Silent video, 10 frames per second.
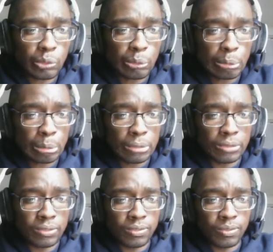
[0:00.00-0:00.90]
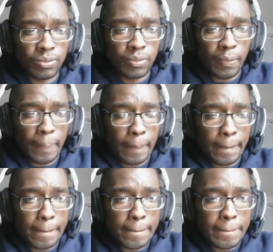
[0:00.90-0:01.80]
How about
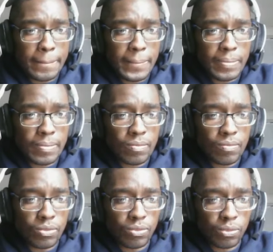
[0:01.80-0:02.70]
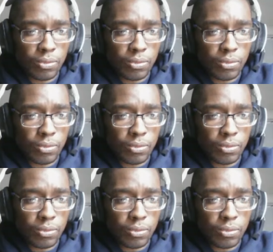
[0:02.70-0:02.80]
try this?